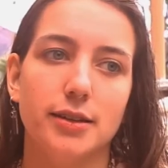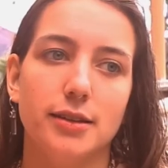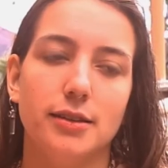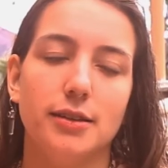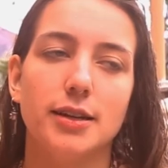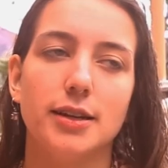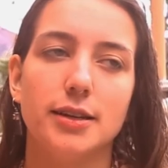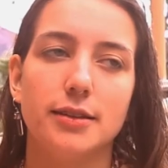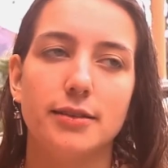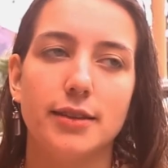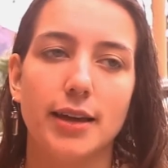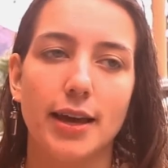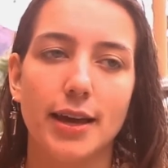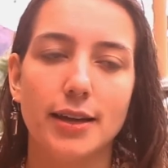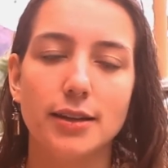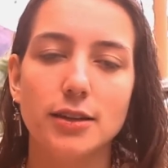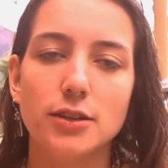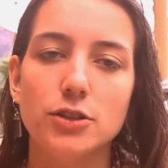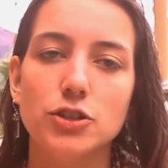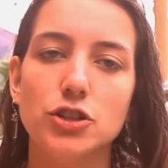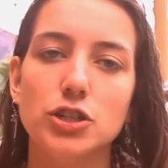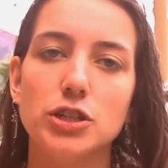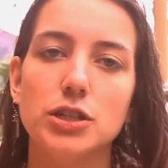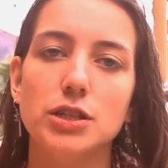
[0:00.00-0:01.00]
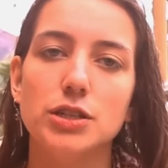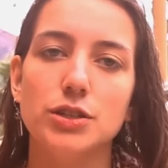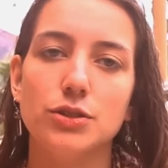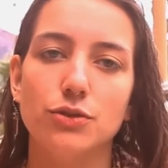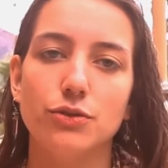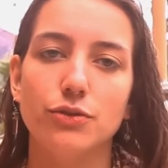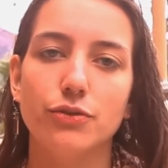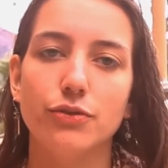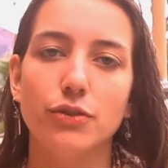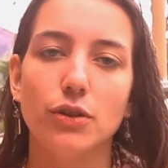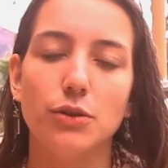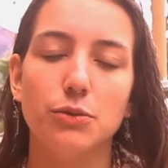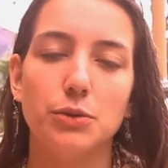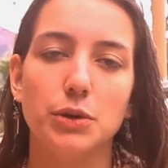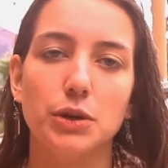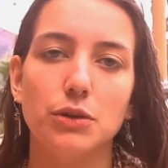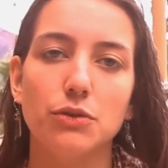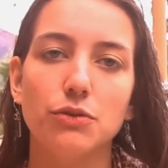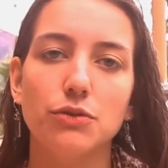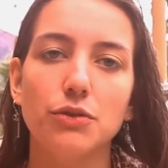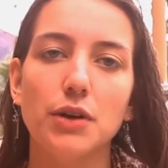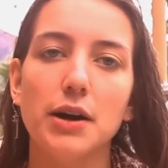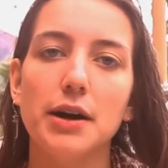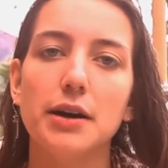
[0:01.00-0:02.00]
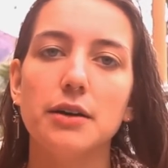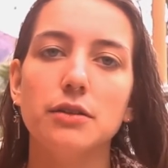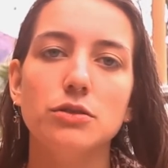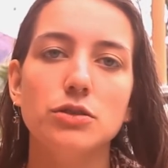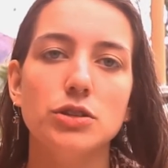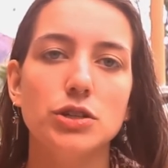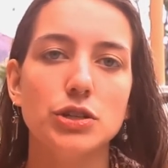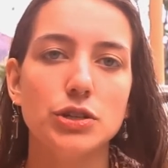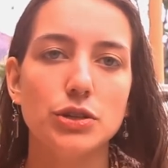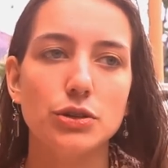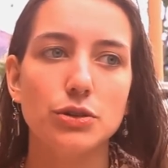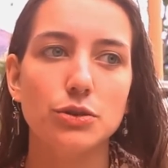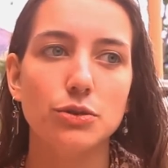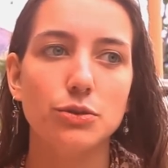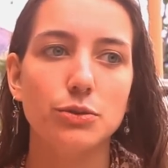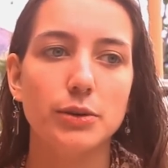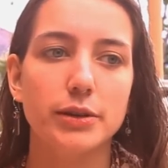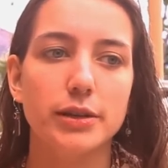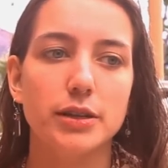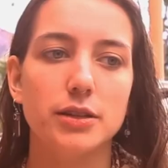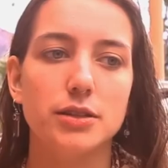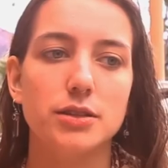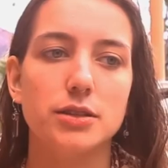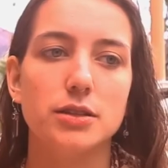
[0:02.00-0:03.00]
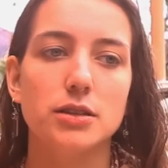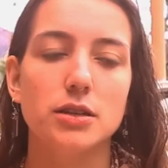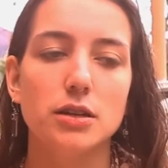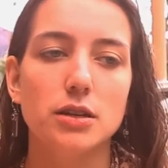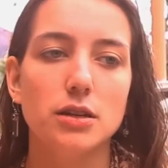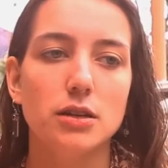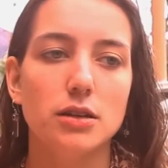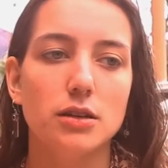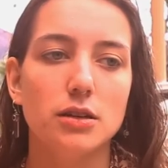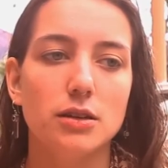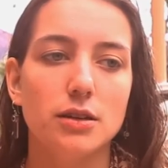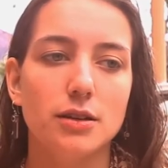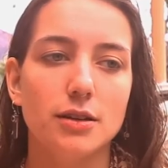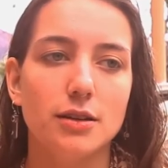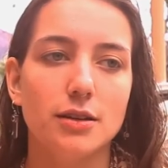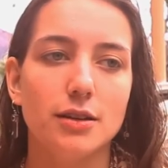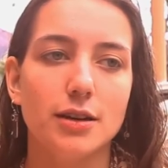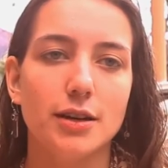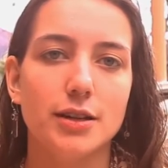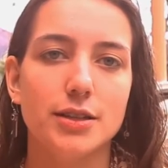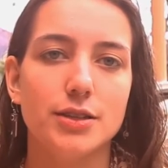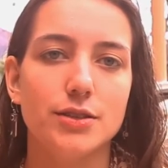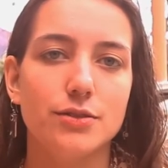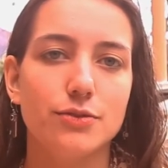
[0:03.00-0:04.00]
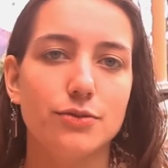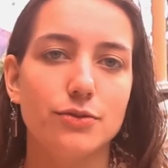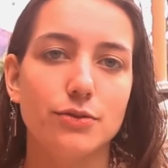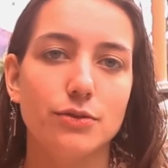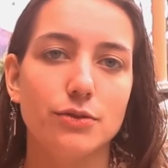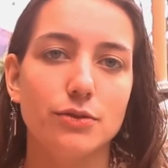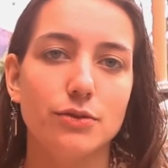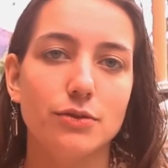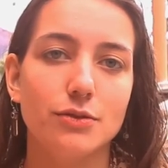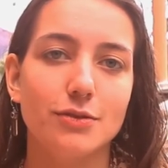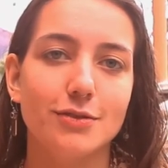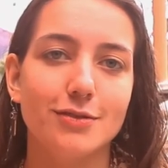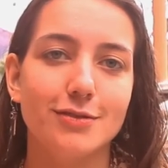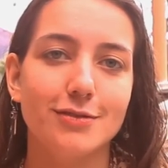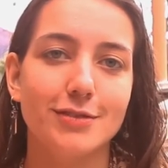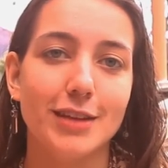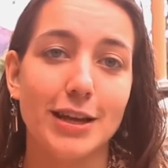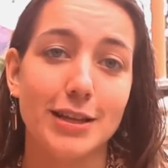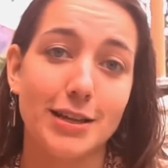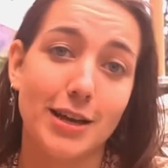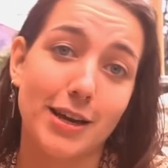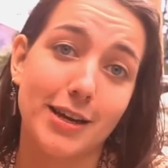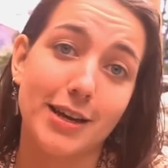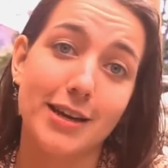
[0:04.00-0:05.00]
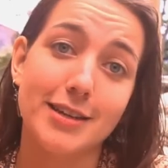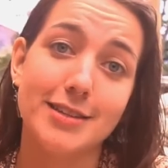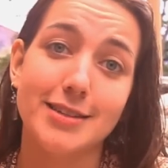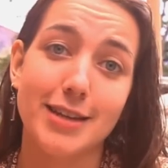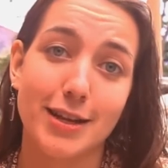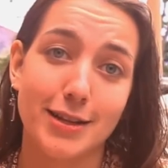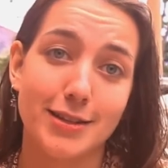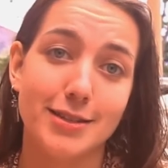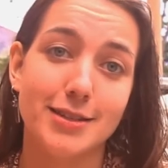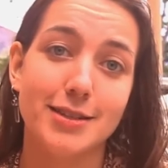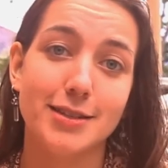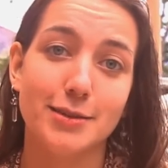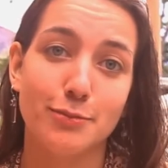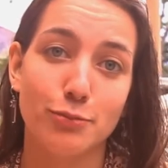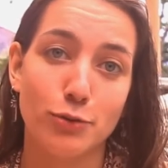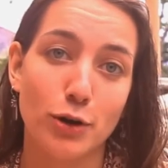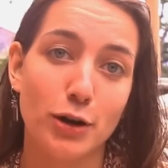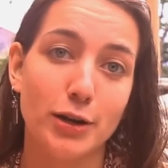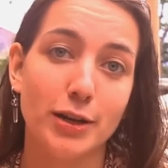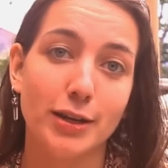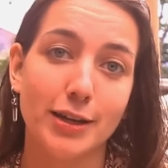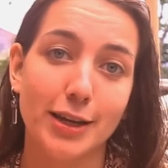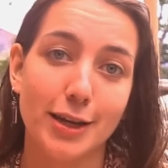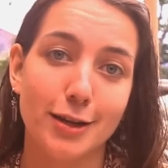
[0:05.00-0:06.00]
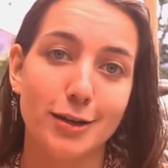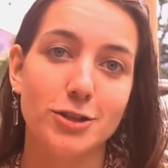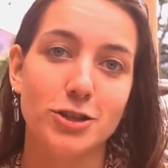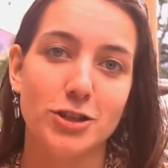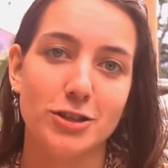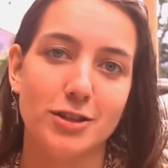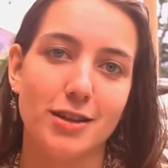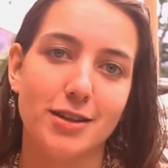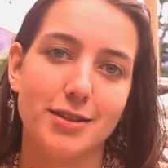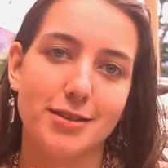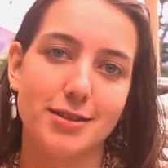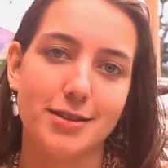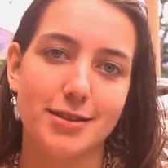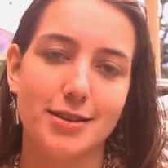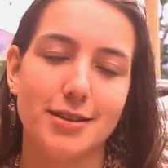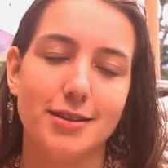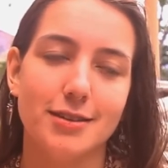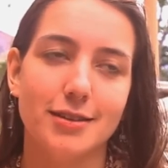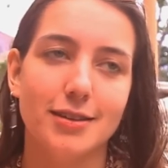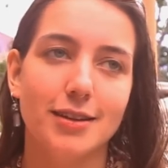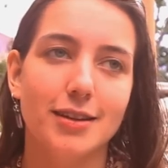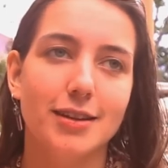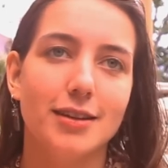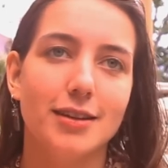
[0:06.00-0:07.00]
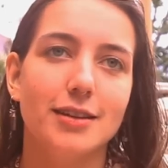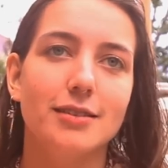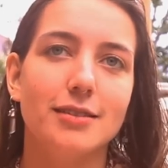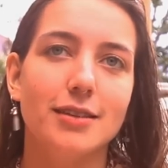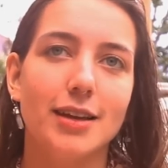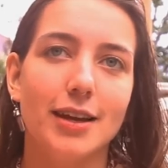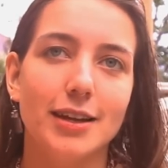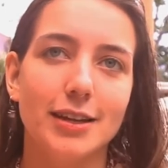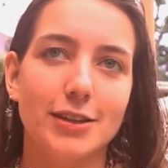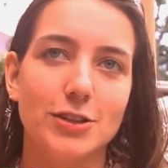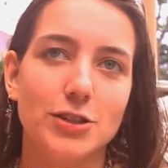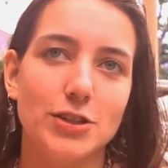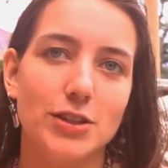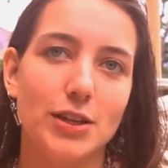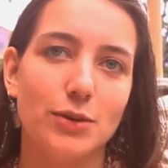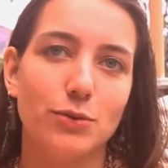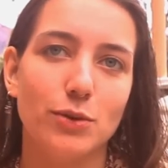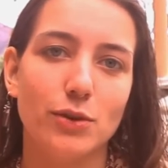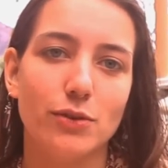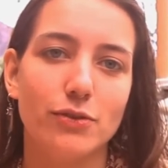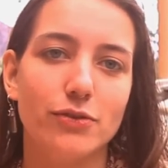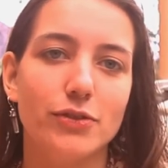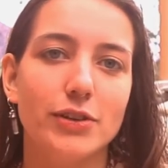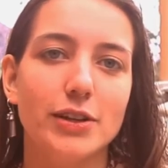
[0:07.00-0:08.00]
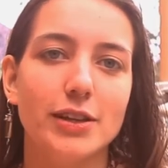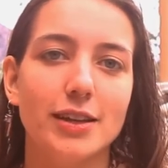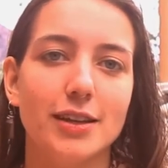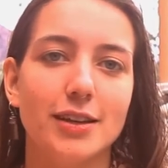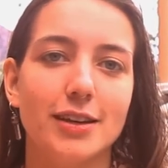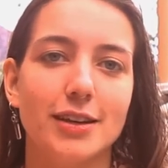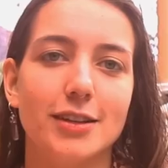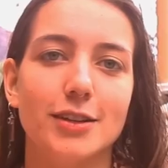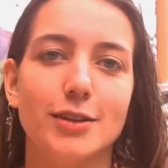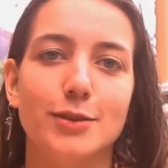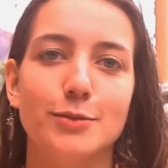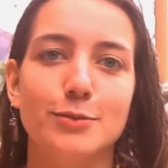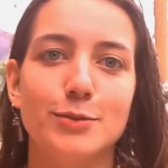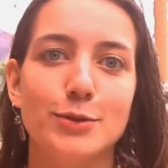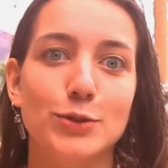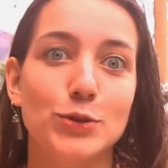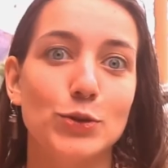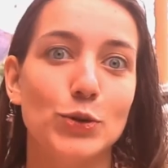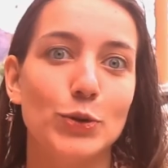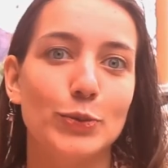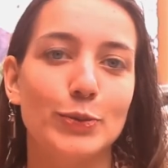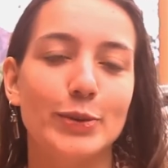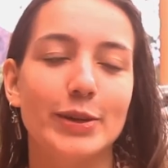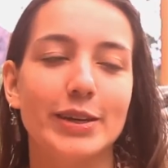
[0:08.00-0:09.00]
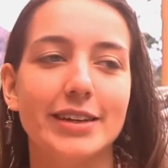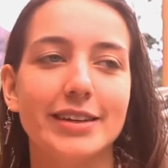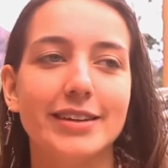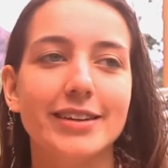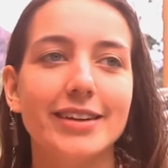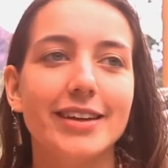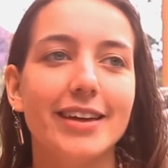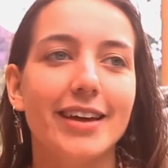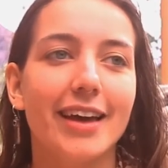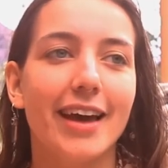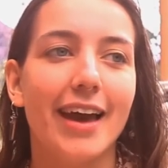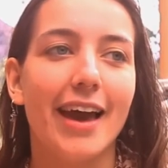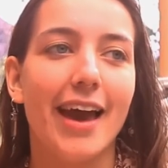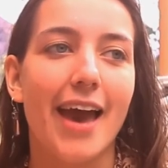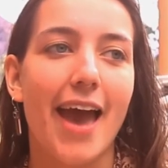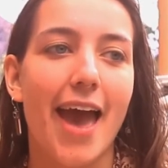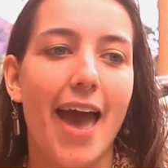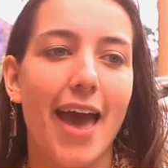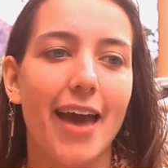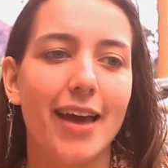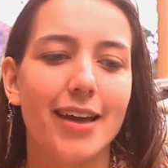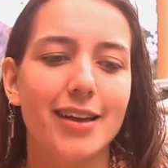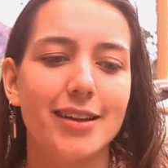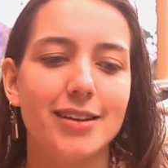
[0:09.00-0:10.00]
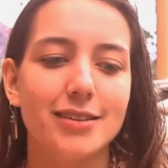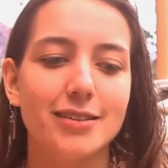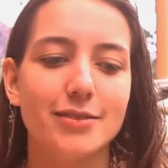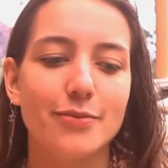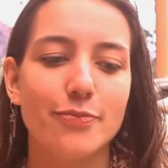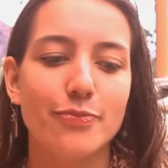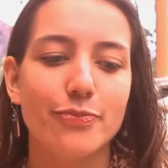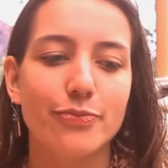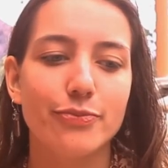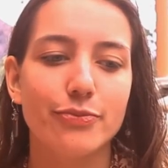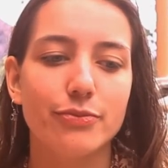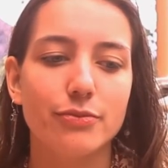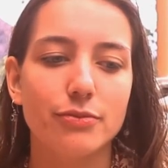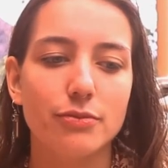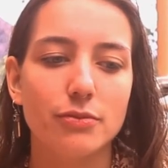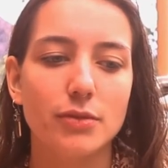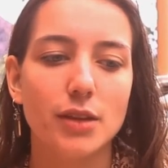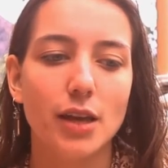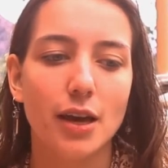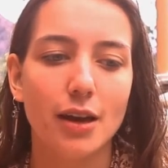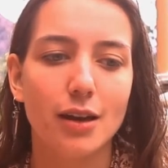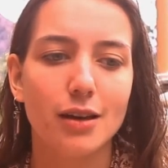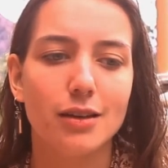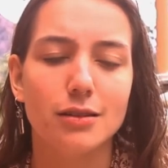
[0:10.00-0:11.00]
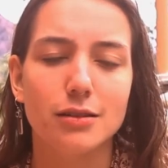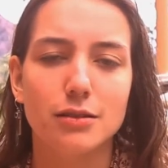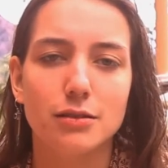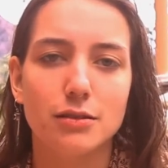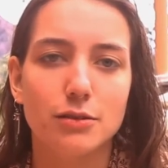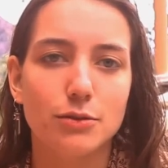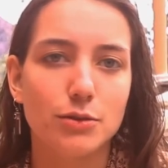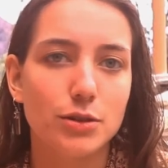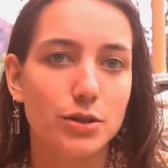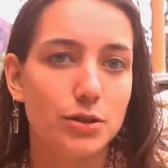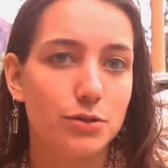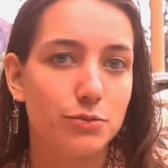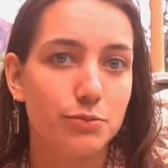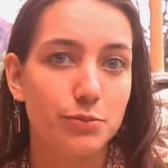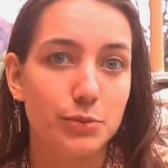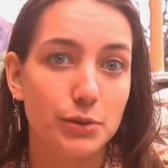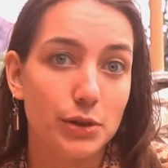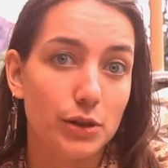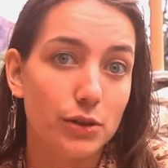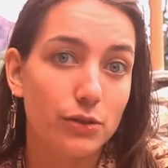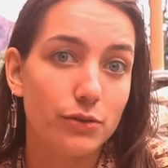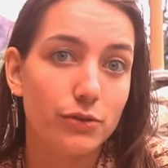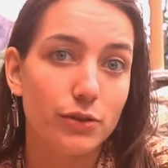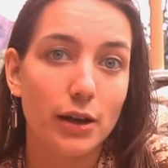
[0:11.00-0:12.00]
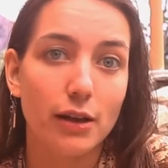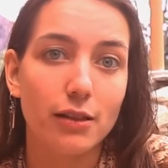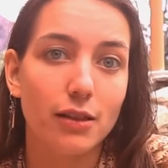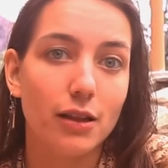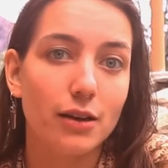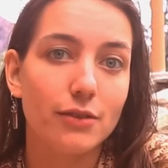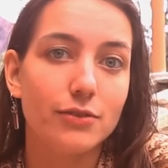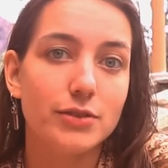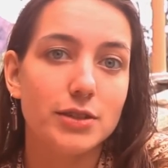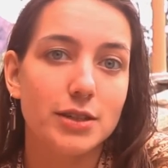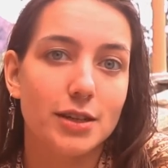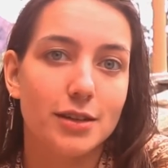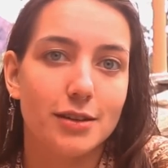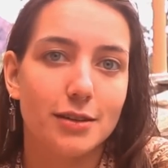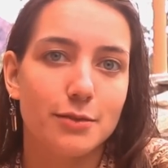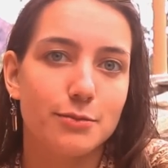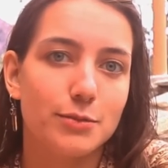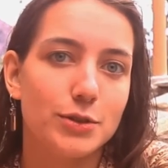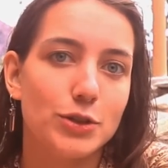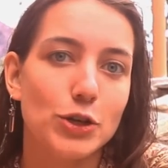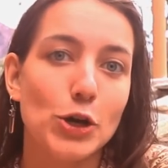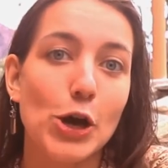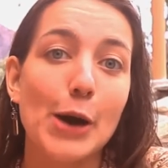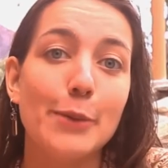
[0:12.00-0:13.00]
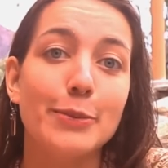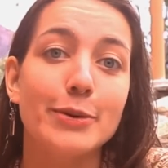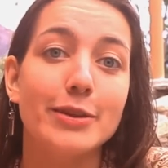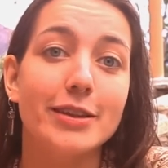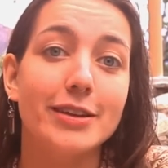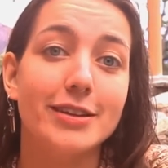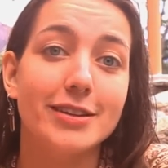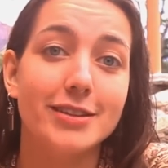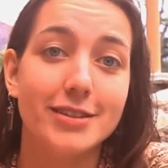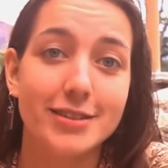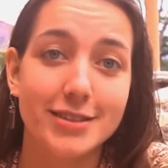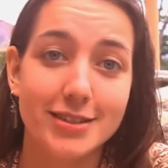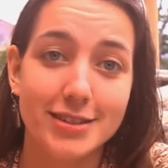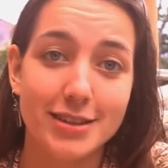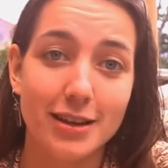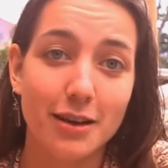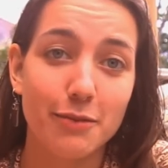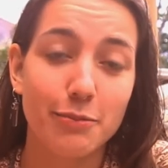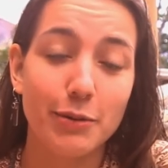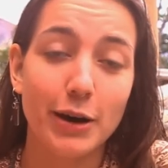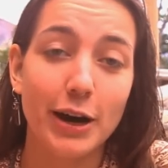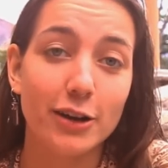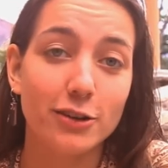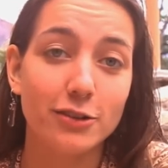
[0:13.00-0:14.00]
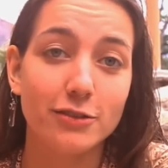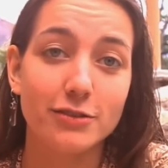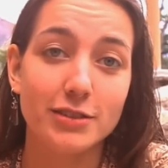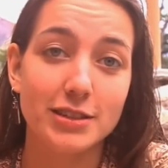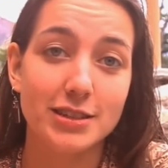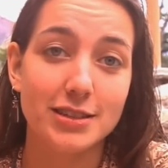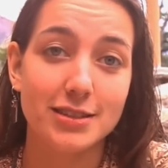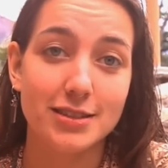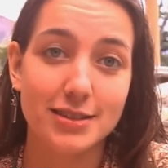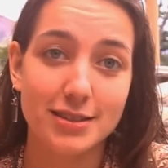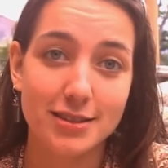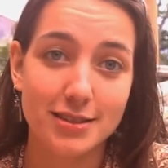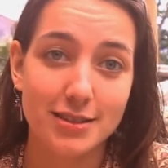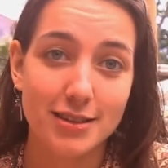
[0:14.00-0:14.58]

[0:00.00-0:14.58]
Like, the energy is all flowing around you, and that I guess that's the pranic energy. That's the energy that we're feeling and absorbing. And yeah, it was beautiful. I loved it. I'm so happy that it's a part of this